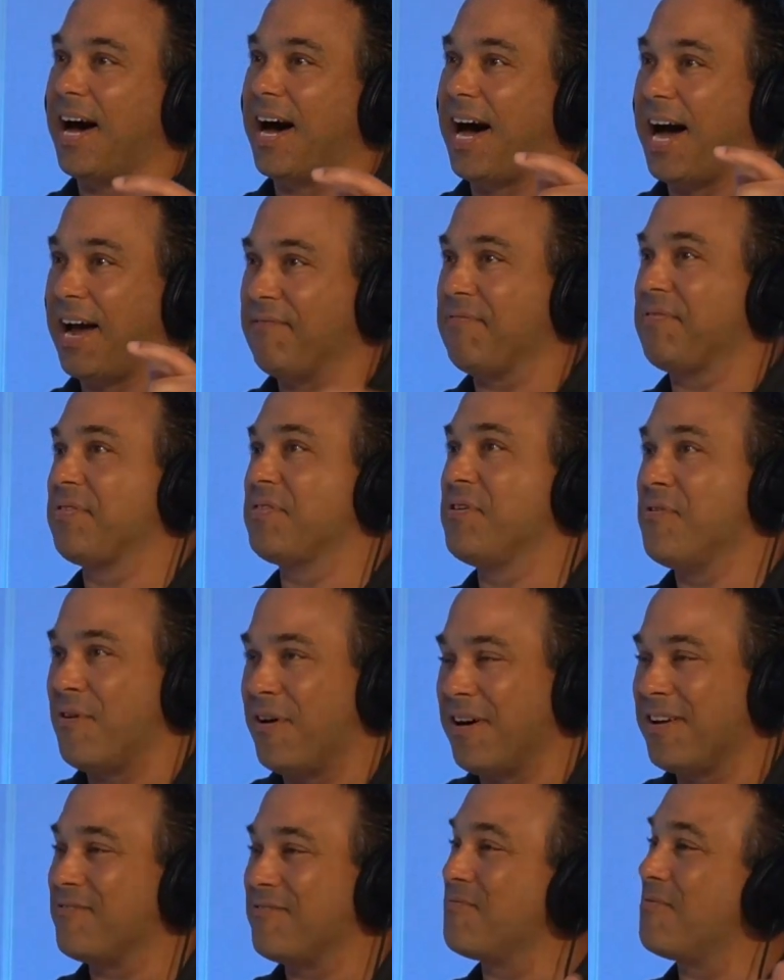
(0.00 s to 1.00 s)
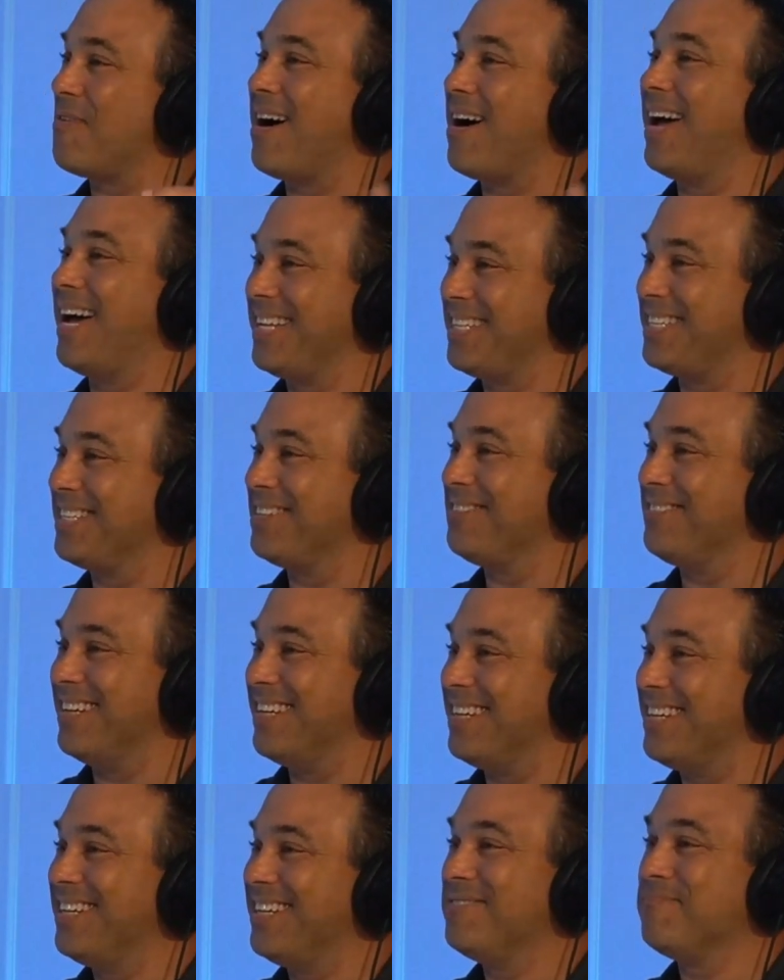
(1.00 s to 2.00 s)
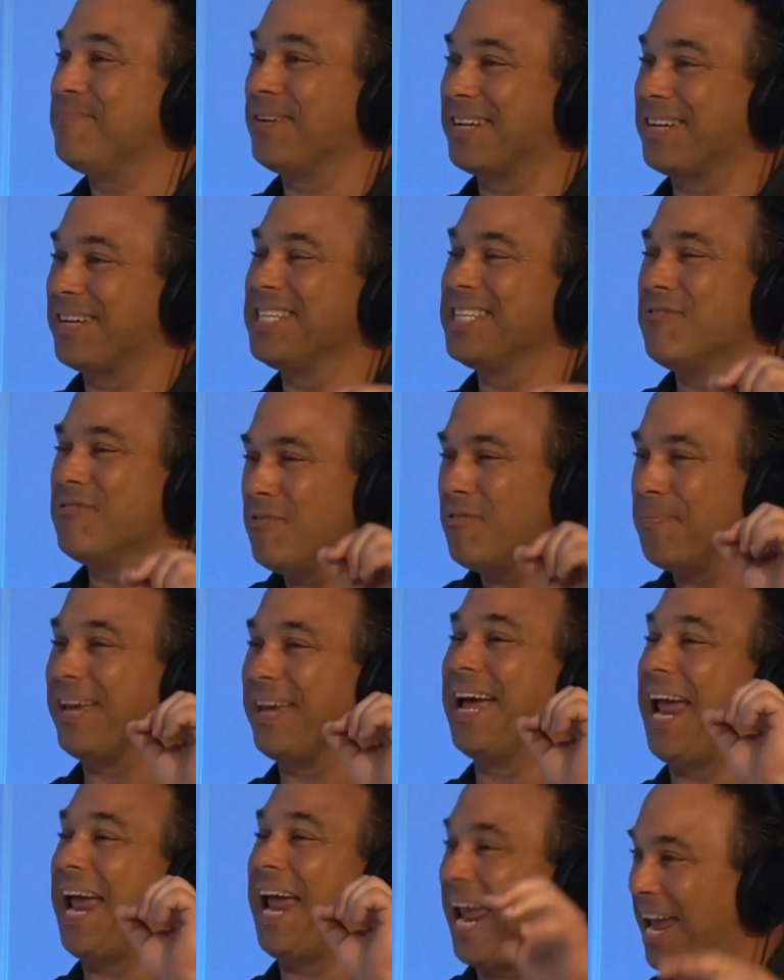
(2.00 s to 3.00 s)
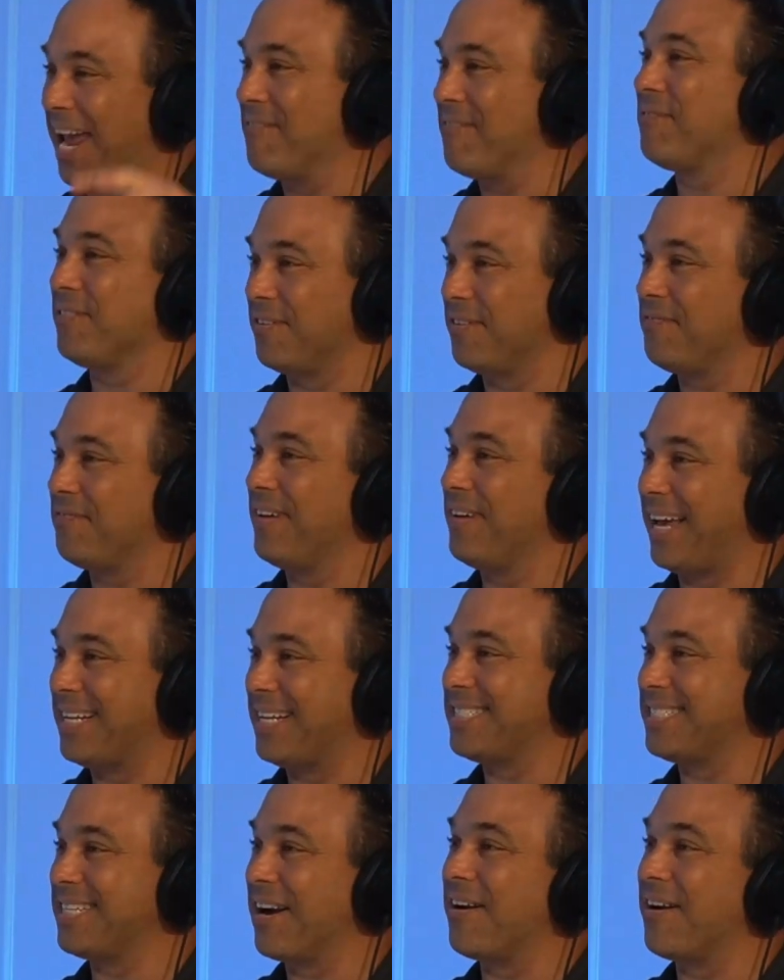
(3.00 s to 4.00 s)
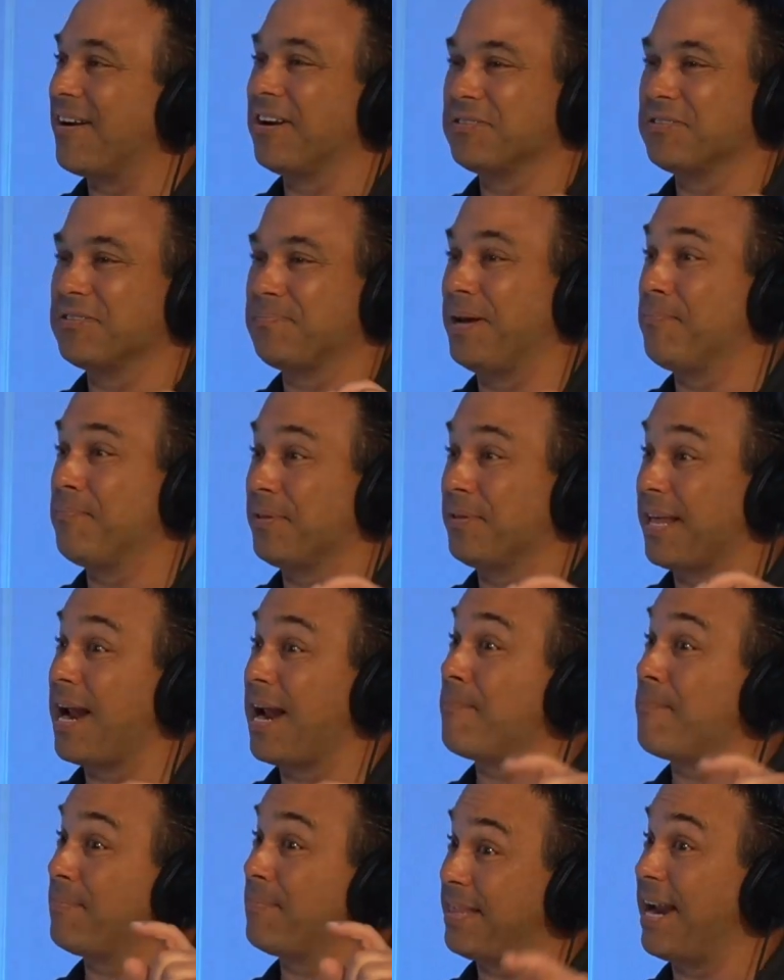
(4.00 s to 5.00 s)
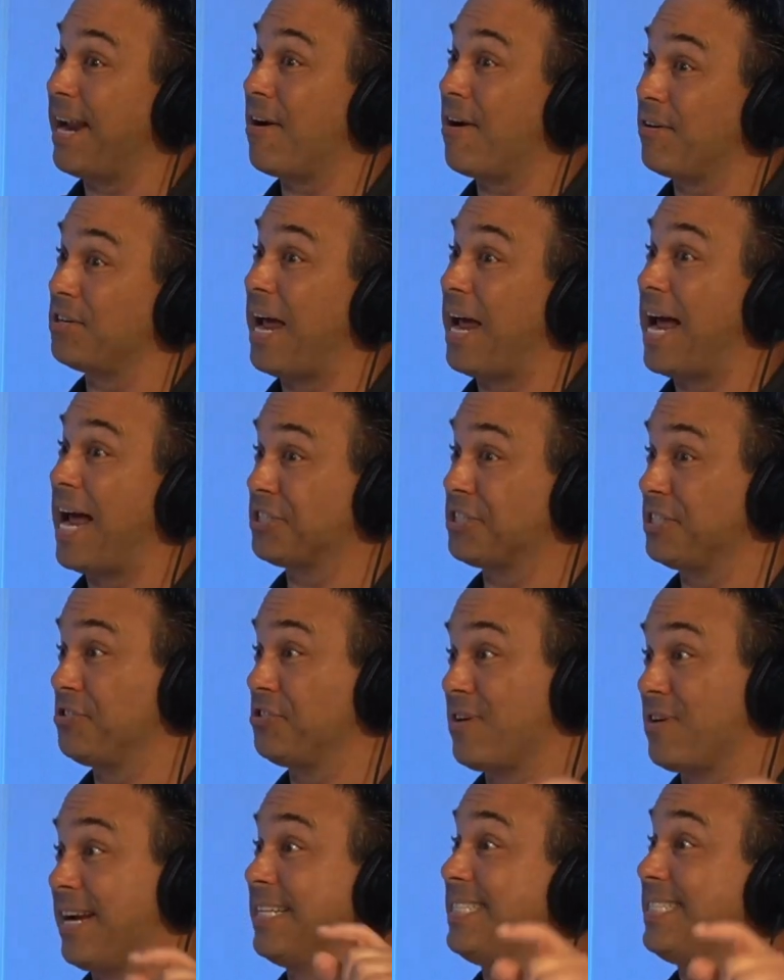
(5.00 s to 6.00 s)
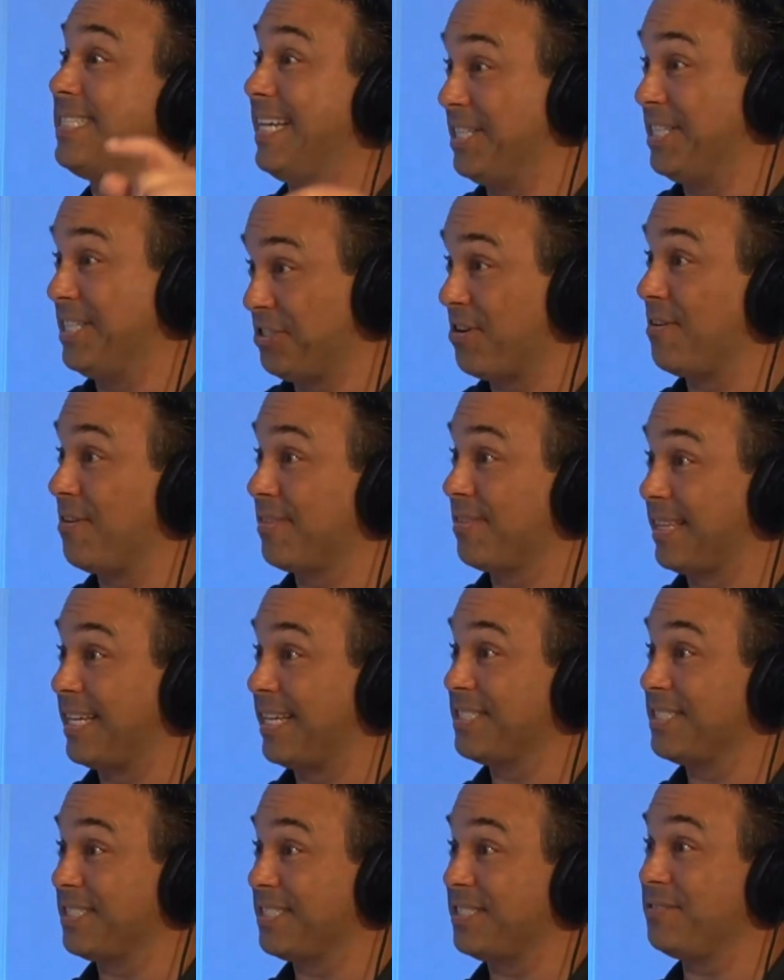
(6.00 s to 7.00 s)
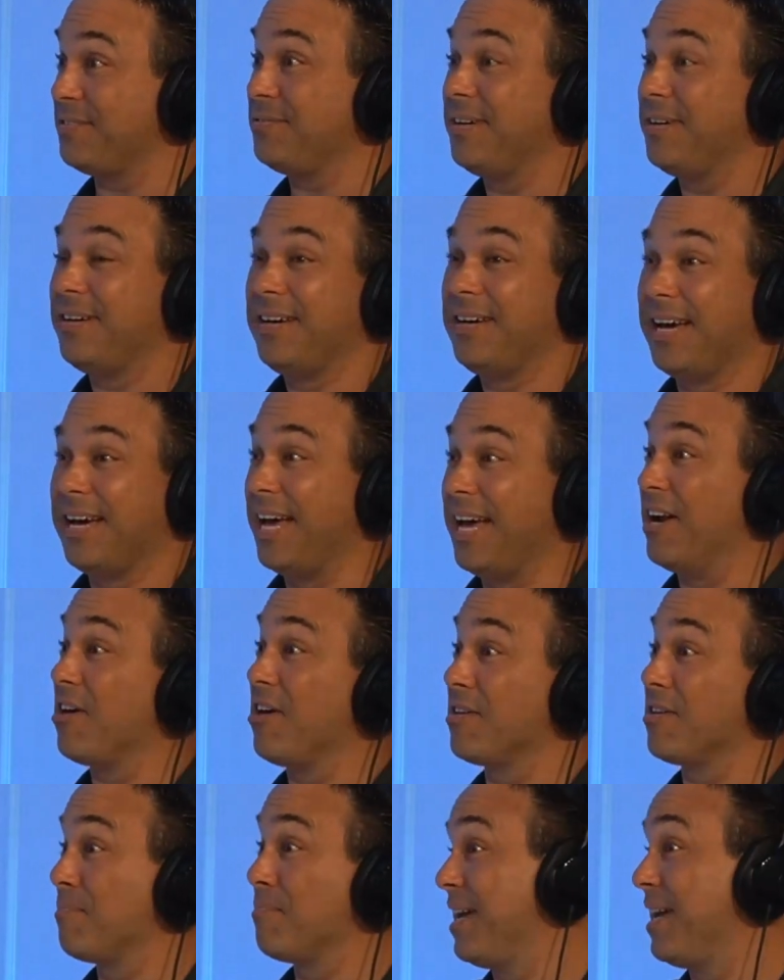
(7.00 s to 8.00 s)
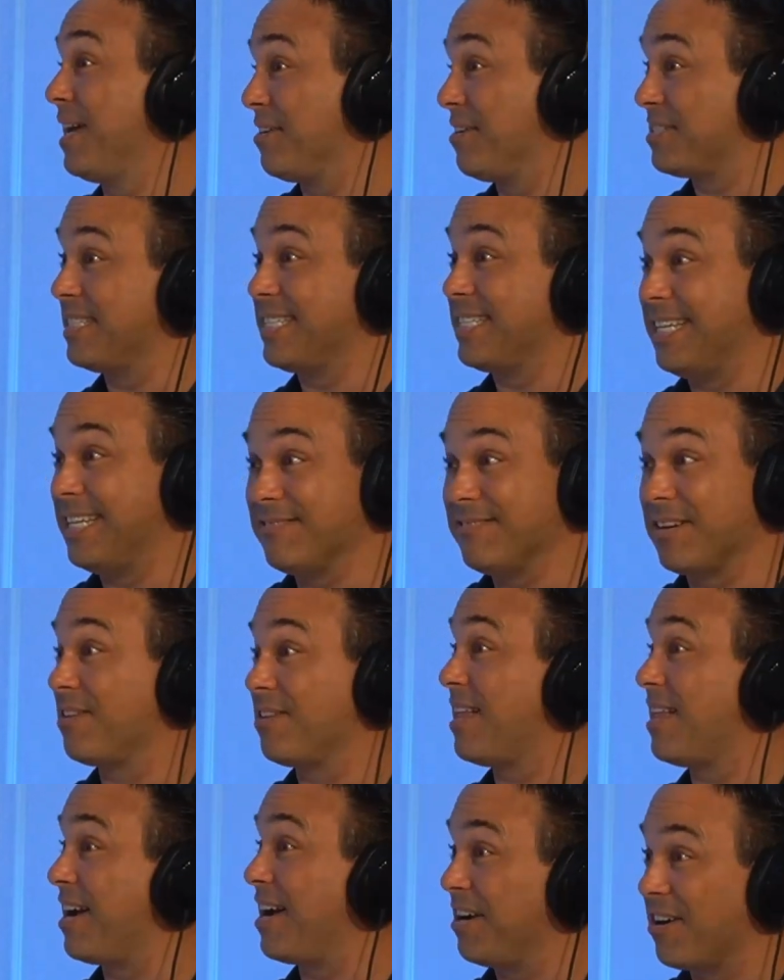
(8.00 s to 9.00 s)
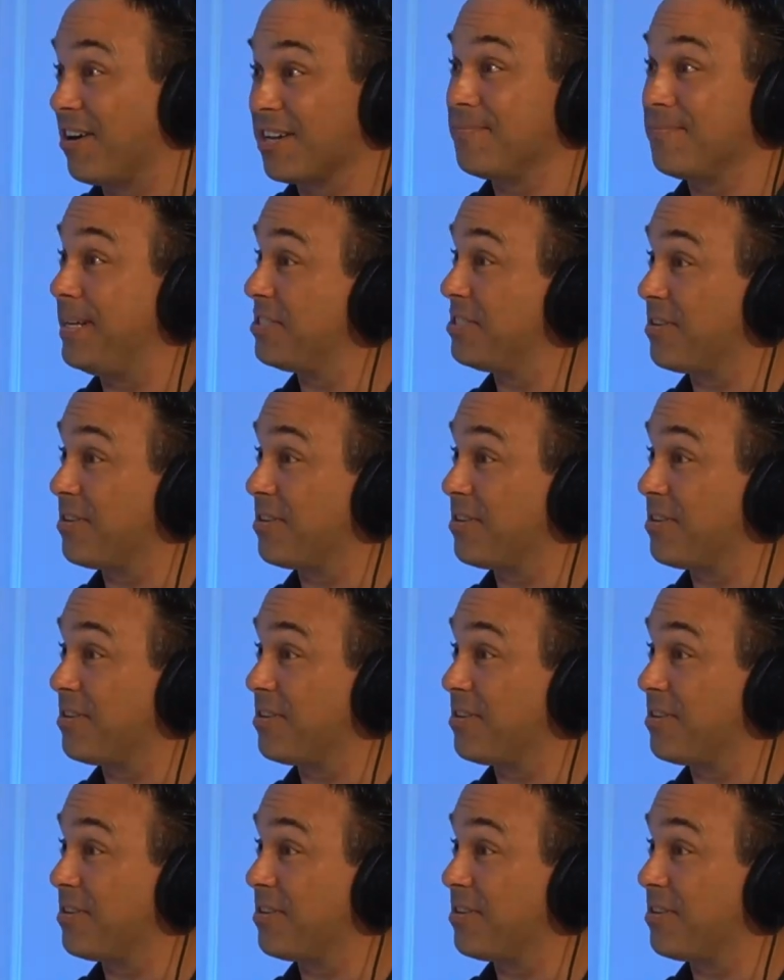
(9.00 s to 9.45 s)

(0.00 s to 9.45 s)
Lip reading: I've thought of why I do it, because there will be a handful of fans there, and there's people that I'm there actually trying to teach certain things to, and other players on the teams that are a lot younger than me.